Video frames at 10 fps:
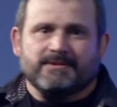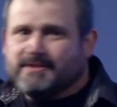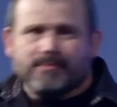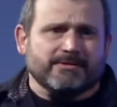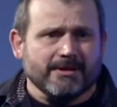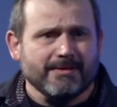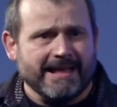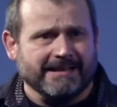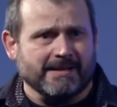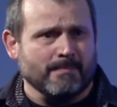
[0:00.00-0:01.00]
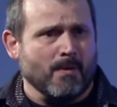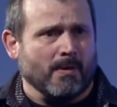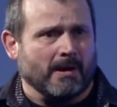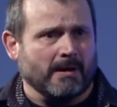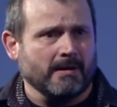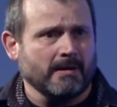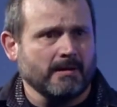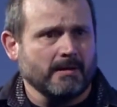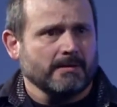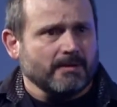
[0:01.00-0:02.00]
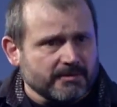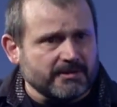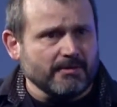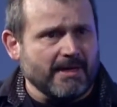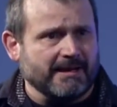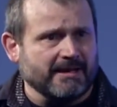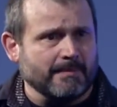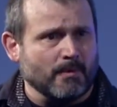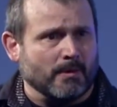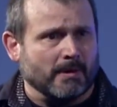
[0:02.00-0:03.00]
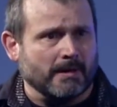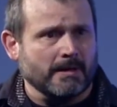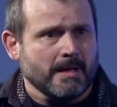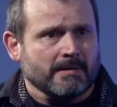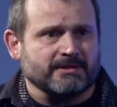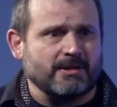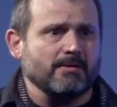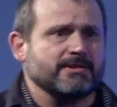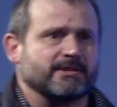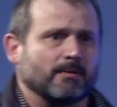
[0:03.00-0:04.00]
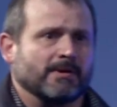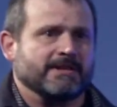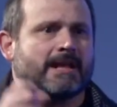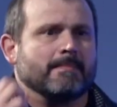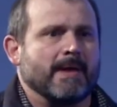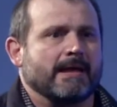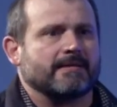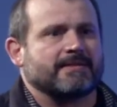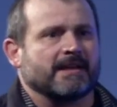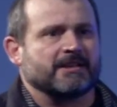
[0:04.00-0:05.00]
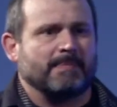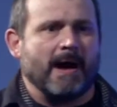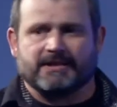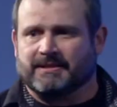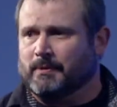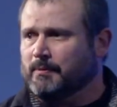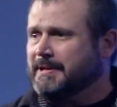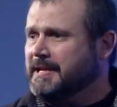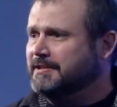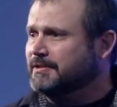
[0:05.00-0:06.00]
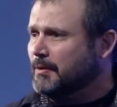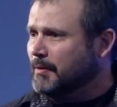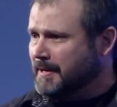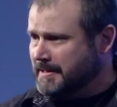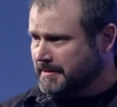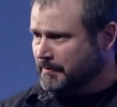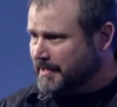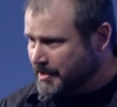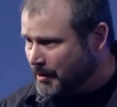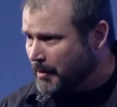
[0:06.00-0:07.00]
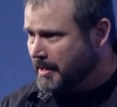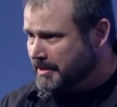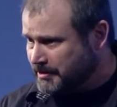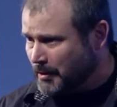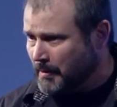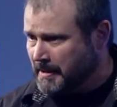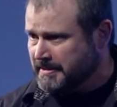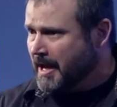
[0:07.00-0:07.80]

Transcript: Don't do that anymore. Don't do that anymore. Because those stories make things possible. We need stories. We need your stories.